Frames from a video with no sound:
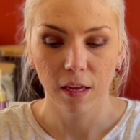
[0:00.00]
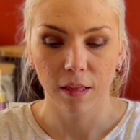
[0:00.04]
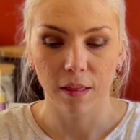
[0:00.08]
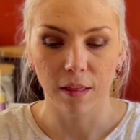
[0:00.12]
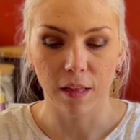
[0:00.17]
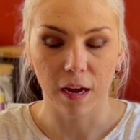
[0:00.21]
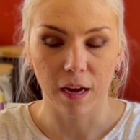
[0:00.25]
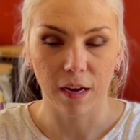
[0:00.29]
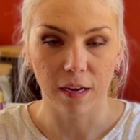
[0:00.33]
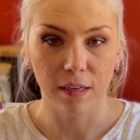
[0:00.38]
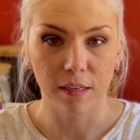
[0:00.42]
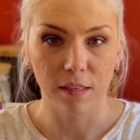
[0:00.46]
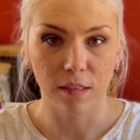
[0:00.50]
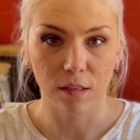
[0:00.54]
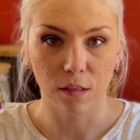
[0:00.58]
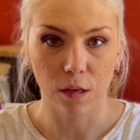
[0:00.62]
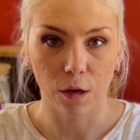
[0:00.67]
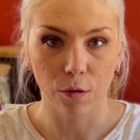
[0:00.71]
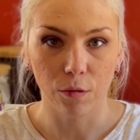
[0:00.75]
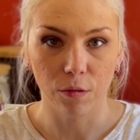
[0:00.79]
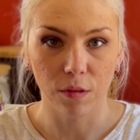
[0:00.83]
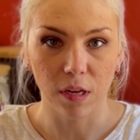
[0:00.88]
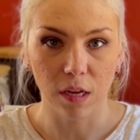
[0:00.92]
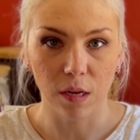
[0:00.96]
That is
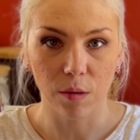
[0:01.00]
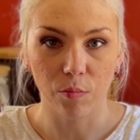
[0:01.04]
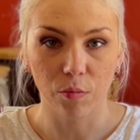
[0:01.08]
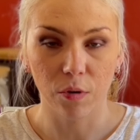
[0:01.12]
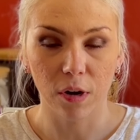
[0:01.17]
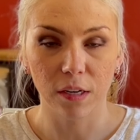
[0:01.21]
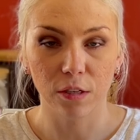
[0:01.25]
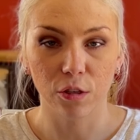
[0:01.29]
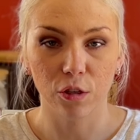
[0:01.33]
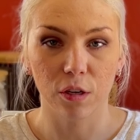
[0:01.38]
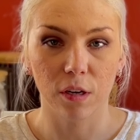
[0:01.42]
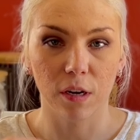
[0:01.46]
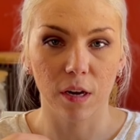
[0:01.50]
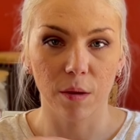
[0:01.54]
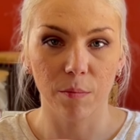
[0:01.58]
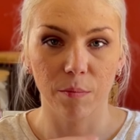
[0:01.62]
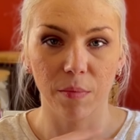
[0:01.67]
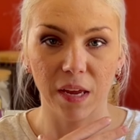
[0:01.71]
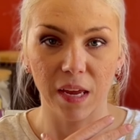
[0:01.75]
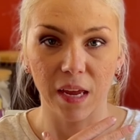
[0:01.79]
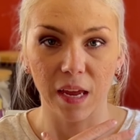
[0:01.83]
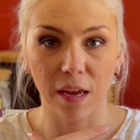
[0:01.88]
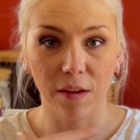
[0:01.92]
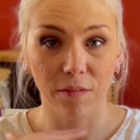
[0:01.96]
so the pressure can
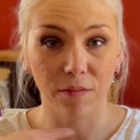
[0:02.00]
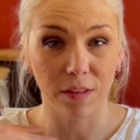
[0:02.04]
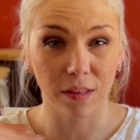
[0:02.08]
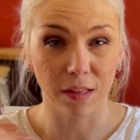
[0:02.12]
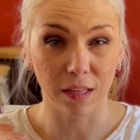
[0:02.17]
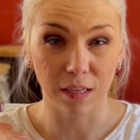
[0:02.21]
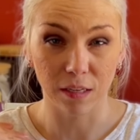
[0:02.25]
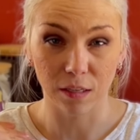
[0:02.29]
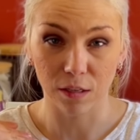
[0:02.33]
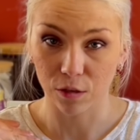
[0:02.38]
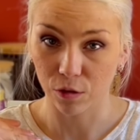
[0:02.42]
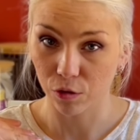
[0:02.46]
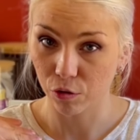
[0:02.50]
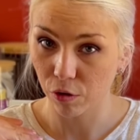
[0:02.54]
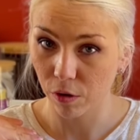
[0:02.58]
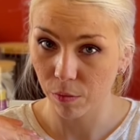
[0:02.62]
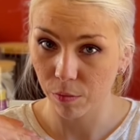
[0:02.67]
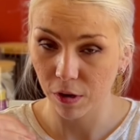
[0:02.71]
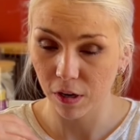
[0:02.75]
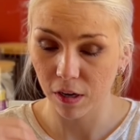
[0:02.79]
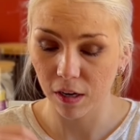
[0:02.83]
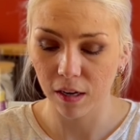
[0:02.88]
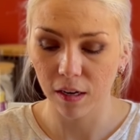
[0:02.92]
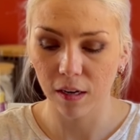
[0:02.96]
be evenly
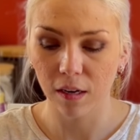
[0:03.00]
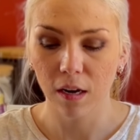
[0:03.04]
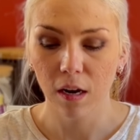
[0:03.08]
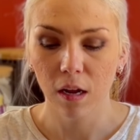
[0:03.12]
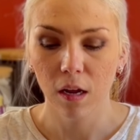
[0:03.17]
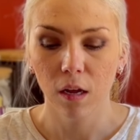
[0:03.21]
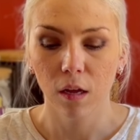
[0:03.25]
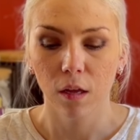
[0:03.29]
distributed.